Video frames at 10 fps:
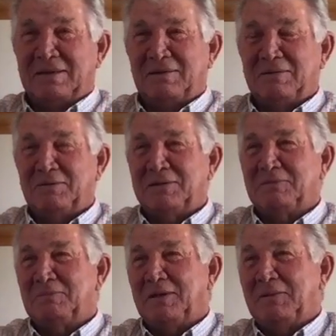Well, we can
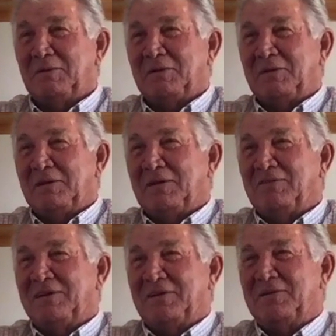blame it on the
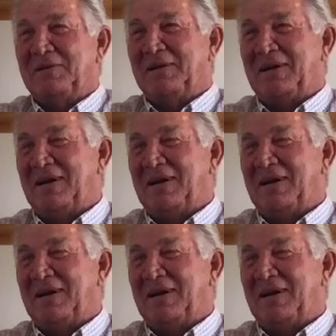elevator.